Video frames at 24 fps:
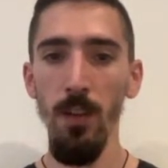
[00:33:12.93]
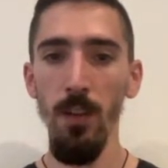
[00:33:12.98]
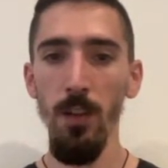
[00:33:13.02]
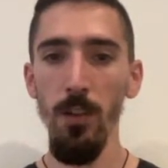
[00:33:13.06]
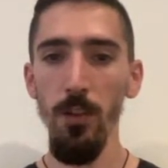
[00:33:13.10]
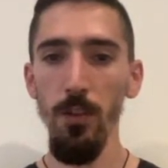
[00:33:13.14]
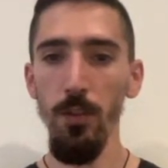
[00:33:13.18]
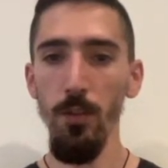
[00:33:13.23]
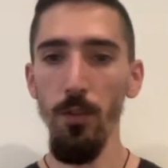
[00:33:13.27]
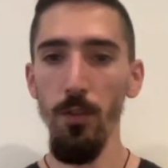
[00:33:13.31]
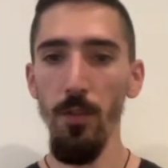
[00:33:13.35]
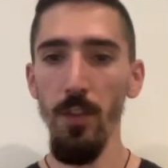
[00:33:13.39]

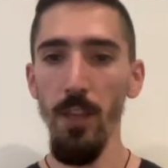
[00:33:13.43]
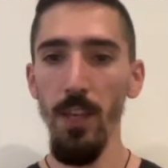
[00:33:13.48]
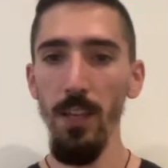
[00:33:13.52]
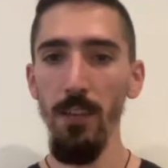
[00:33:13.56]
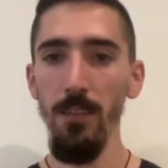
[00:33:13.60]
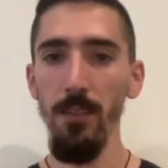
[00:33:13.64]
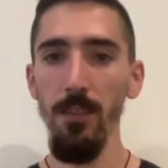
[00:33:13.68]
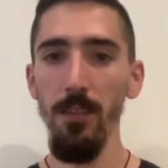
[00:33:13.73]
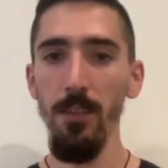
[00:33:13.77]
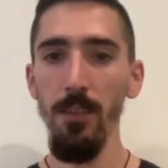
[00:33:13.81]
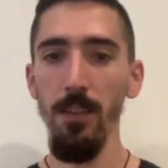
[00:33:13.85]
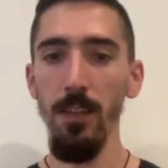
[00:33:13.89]
So
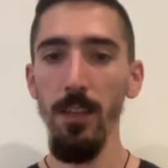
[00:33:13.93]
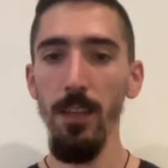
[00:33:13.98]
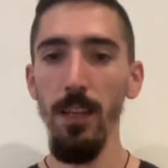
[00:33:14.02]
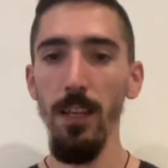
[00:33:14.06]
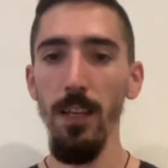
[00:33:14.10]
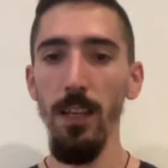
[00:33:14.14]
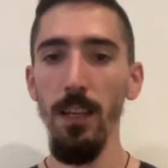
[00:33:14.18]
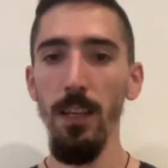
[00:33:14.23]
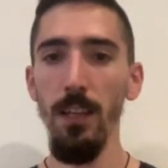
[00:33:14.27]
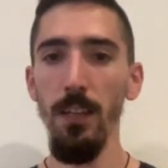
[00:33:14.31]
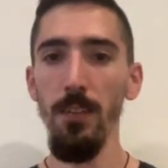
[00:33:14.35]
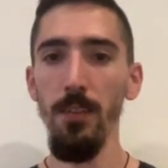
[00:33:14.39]
this
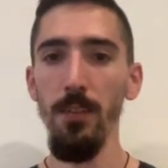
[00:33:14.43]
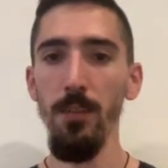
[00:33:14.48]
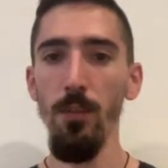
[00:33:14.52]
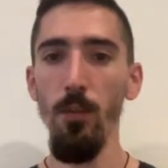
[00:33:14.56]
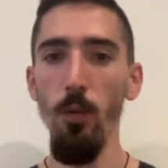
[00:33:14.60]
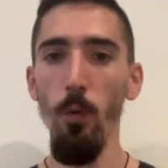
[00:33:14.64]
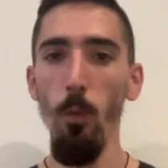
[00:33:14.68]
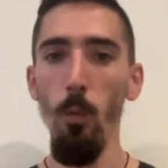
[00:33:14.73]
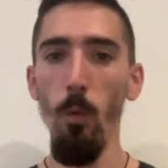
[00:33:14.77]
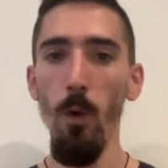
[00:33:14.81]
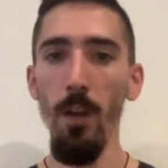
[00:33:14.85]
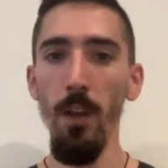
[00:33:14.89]
is
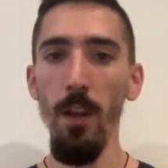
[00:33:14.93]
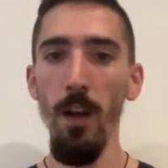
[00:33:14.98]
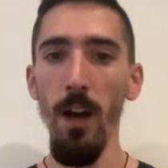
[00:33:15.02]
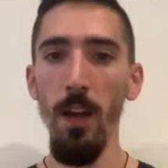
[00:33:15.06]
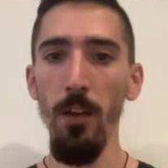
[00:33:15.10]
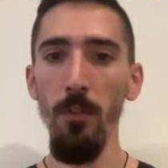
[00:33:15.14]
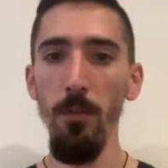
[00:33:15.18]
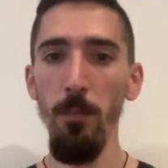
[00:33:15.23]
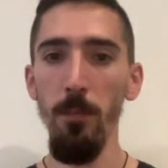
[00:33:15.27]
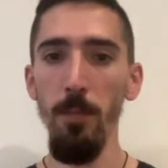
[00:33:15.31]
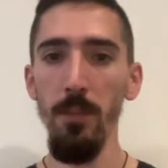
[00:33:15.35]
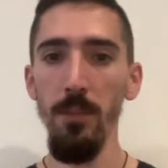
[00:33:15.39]

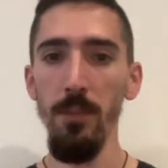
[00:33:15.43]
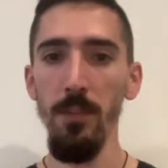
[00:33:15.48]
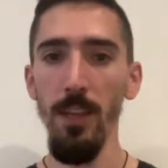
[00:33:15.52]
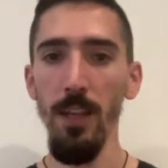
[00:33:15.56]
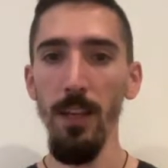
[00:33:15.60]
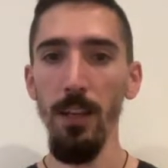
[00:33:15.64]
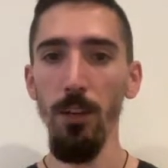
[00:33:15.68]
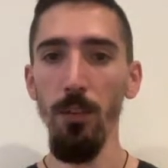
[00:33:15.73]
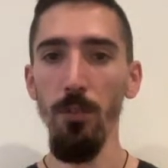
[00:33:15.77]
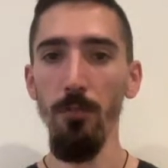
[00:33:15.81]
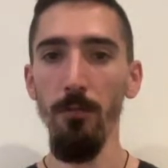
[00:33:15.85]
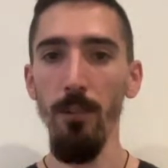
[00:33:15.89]

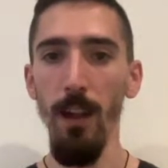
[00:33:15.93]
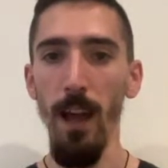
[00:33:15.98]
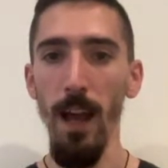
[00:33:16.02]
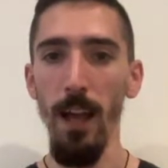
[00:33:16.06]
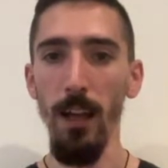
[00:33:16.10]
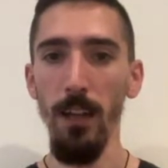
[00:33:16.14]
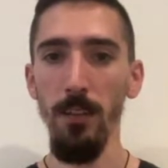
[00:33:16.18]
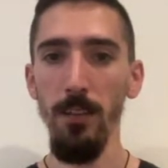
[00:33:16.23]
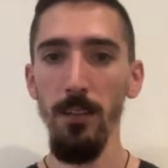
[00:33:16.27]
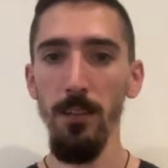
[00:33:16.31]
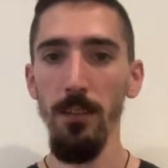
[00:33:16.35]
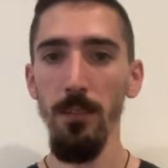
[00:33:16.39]
100%
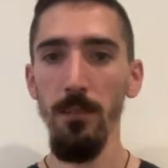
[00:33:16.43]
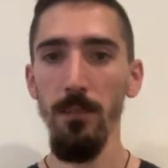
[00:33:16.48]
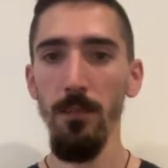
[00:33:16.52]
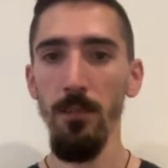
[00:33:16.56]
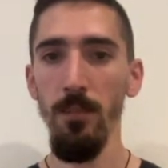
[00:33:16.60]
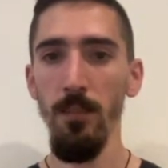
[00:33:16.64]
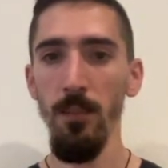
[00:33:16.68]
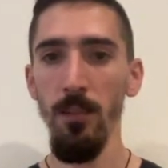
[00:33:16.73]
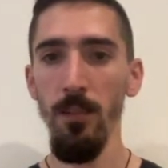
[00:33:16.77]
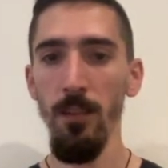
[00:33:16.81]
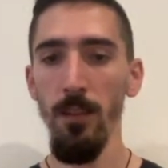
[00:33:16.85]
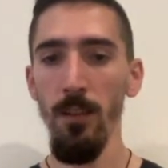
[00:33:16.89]
correct.
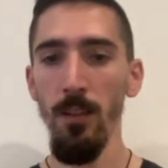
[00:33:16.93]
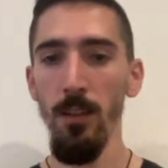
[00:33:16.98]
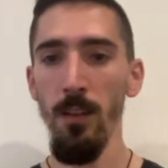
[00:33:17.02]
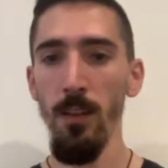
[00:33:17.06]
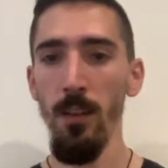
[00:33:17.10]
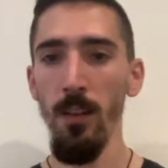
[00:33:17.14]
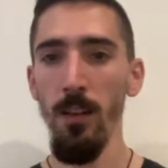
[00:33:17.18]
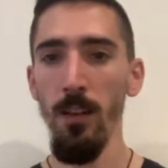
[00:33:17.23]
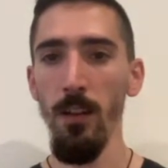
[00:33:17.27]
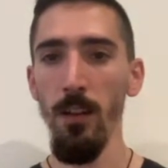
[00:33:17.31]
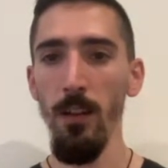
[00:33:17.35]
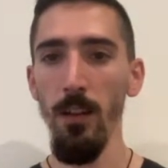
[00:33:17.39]

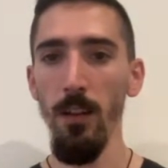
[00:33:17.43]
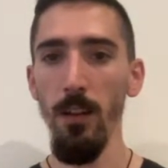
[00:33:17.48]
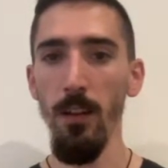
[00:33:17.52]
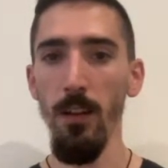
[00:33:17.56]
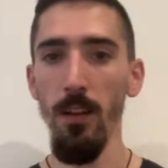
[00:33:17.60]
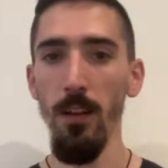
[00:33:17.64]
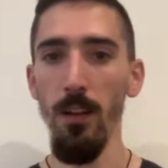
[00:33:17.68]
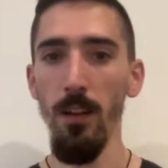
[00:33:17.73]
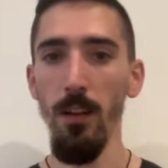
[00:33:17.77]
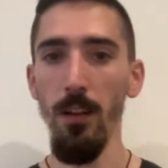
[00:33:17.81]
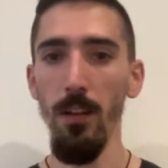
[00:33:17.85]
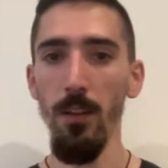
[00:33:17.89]

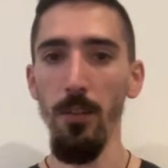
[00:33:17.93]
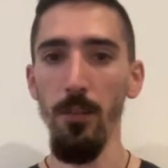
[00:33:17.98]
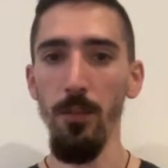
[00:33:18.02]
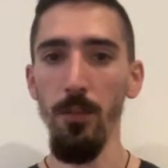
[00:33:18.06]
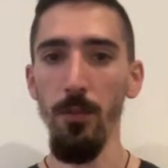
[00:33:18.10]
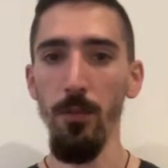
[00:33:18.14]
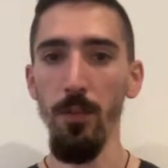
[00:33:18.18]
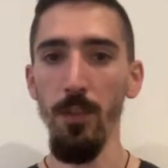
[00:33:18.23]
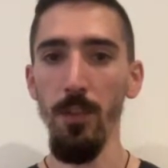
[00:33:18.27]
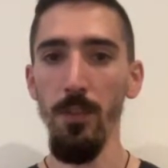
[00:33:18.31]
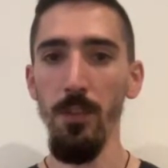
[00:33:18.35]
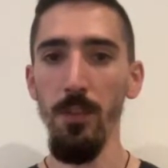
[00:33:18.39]
So
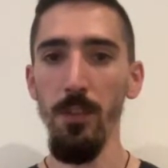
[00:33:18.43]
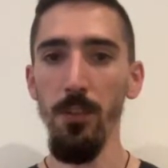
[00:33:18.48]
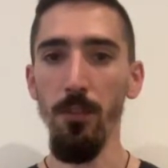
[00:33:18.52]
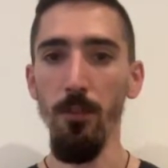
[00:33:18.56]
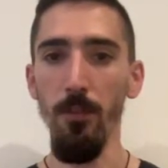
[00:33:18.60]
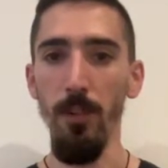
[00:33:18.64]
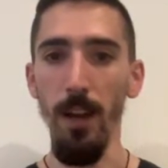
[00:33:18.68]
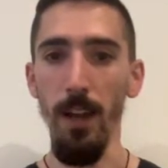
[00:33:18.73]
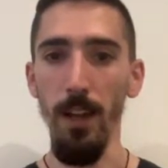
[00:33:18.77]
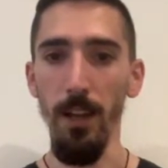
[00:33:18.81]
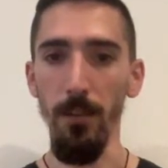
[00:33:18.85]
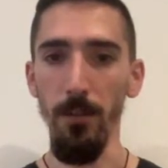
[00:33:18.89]
this is
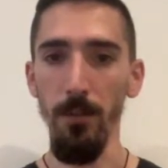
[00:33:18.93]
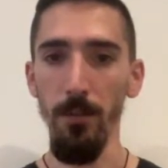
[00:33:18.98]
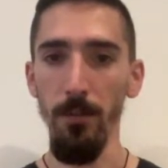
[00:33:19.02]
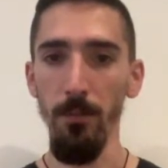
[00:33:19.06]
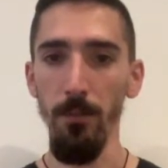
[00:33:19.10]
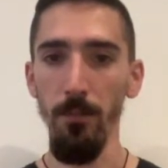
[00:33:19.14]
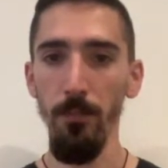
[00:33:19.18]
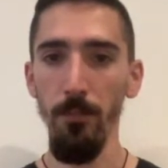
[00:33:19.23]
great.